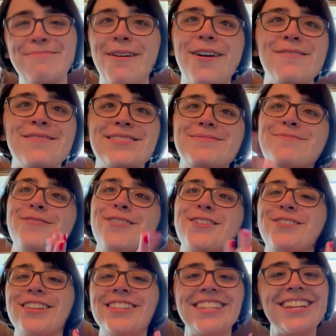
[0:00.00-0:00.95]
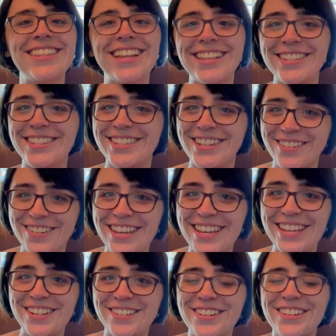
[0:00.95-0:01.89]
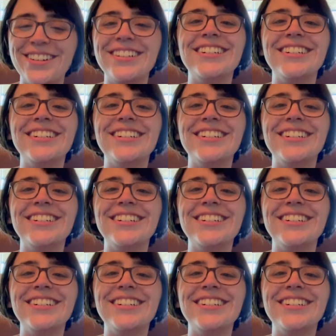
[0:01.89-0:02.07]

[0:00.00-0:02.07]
part with the portraits. Like, that's so cute.